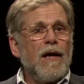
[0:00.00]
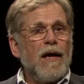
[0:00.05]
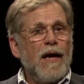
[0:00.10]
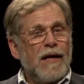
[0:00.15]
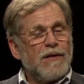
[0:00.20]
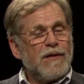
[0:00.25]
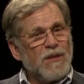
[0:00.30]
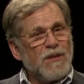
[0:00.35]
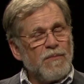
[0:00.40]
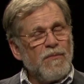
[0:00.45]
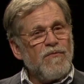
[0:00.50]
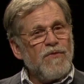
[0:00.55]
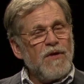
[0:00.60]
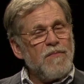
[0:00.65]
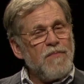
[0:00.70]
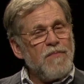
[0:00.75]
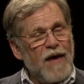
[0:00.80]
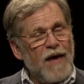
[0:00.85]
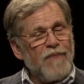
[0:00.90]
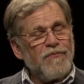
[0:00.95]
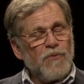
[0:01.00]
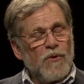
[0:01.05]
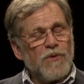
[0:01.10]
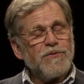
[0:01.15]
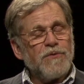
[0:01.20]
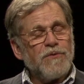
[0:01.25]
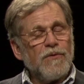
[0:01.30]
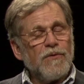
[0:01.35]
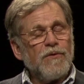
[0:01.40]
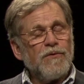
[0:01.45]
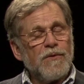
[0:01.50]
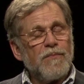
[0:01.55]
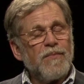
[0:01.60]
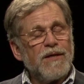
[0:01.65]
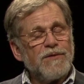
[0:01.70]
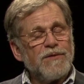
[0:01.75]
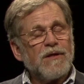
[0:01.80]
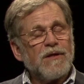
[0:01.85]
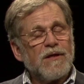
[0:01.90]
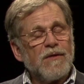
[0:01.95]
and some of them have to also learn the
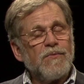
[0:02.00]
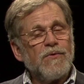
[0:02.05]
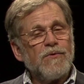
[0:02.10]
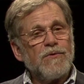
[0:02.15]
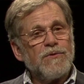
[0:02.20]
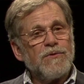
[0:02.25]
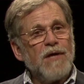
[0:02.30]
basic computer